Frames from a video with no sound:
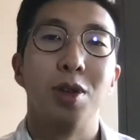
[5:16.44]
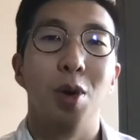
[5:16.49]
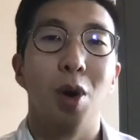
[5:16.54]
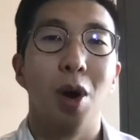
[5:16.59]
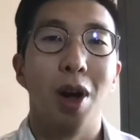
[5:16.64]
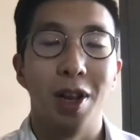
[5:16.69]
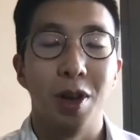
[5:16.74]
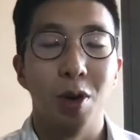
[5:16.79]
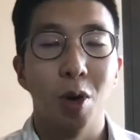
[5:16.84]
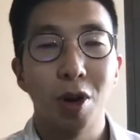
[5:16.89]

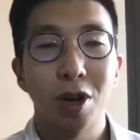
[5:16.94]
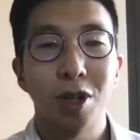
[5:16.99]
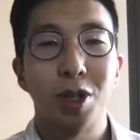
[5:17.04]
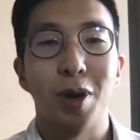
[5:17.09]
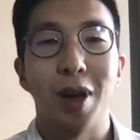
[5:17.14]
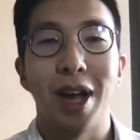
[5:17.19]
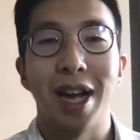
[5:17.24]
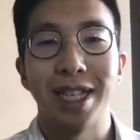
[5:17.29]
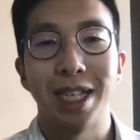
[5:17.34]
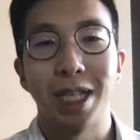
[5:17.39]
in order
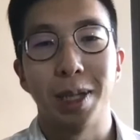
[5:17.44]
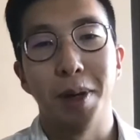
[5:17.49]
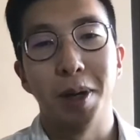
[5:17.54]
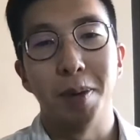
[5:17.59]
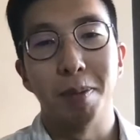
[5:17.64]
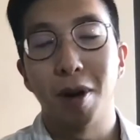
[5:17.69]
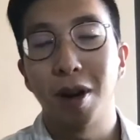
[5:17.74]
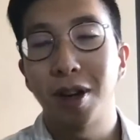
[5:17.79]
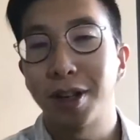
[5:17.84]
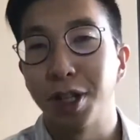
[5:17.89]
to estimate
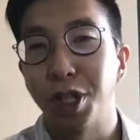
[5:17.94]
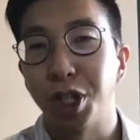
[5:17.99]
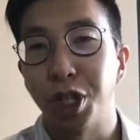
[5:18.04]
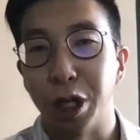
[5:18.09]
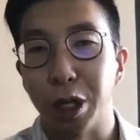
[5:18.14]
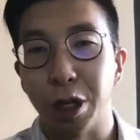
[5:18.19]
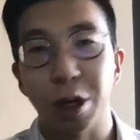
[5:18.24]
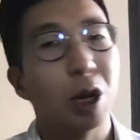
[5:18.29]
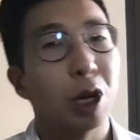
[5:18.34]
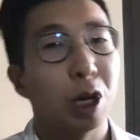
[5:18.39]
market
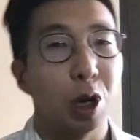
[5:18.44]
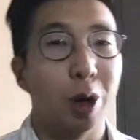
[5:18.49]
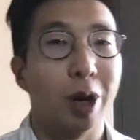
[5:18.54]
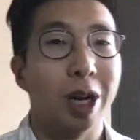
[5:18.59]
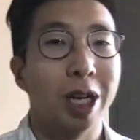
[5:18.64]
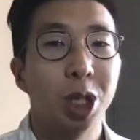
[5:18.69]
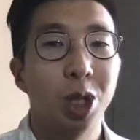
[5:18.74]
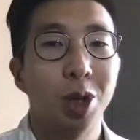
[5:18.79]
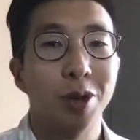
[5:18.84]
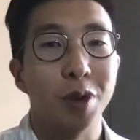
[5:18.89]
share, your
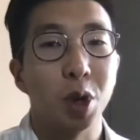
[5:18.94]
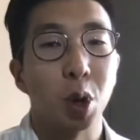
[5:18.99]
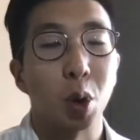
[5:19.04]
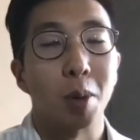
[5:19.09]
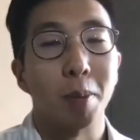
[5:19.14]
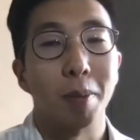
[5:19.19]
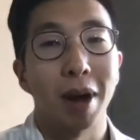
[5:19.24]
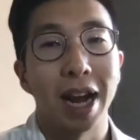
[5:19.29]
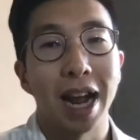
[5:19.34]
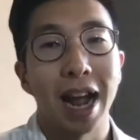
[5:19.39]
interviewer
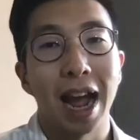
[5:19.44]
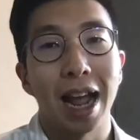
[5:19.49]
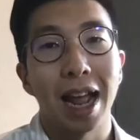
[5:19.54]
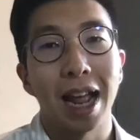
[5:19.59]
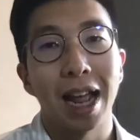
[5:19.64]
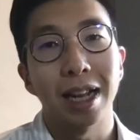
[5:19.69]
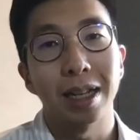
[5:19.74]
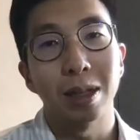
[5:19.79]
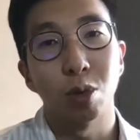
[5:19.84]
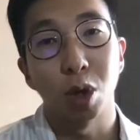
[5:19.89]
might
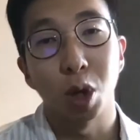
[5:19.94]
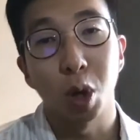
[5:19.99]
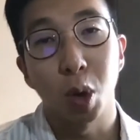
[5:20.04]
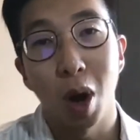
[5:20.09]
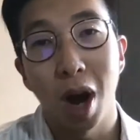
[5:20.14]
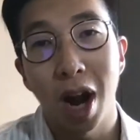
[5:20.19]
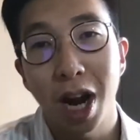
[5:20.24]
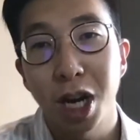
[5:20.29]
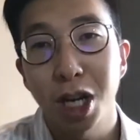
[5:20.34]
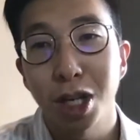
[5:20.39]

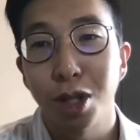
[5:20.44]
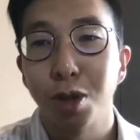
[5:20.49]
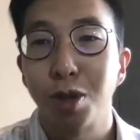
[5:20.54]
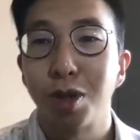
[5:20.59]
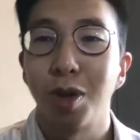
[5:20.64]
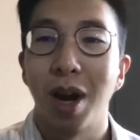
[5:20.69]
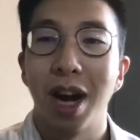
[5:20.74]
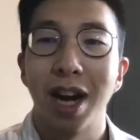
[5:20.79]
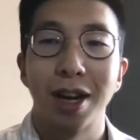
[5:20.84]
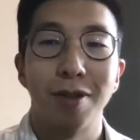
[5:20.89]
require you
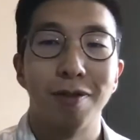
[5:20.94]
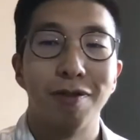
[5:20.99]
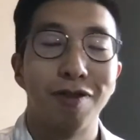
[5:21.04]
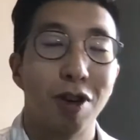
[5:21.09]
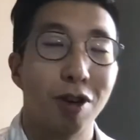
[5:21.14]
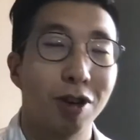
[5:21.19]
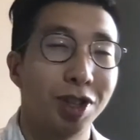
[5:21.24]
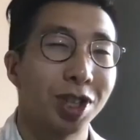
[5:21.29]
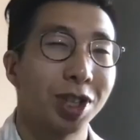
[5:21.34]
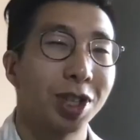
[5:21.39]
to
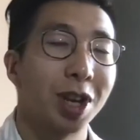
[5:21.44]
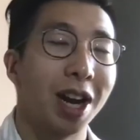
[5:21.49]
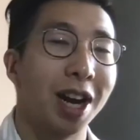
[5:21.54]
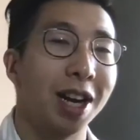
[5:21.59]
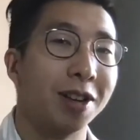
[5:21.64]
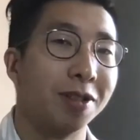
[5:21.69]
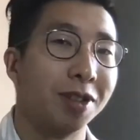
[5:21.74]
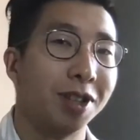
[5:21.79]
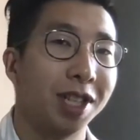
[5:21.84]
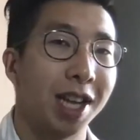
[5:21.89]
first
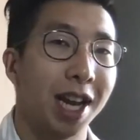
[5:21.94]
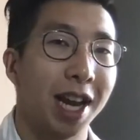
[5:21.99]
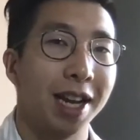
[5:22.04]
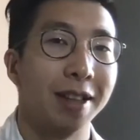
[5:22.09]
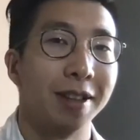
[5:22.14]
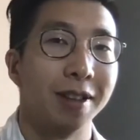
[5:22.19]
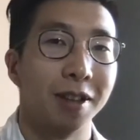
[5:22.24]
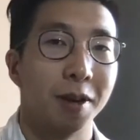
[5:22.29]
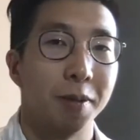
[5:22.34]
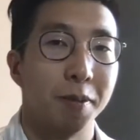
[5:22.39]

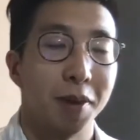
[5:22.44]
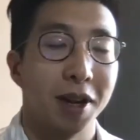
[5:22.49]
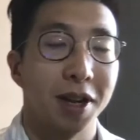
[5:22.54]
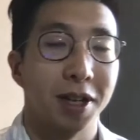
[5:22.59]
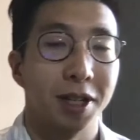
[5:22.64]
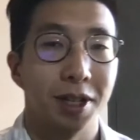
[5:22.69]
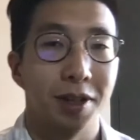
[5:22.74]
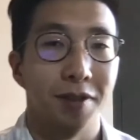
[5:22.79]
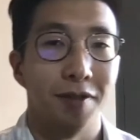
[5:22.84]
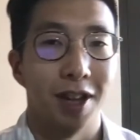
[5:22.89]
understand the
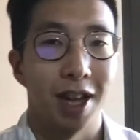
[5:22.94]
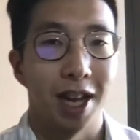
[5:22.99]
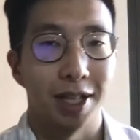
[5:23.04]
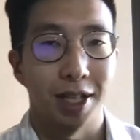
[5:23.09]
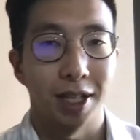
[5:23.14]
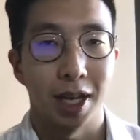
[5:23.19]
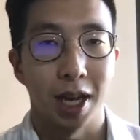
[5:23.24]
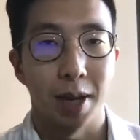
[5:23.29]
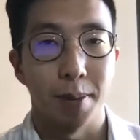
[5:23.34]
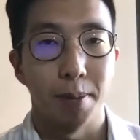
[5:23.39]
competitive
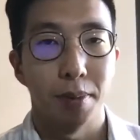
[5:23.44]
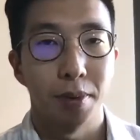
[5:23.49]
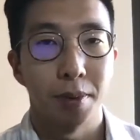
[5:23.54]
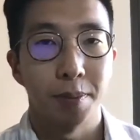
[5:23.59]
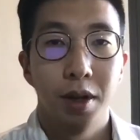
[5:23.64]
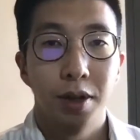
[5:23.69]
landscape.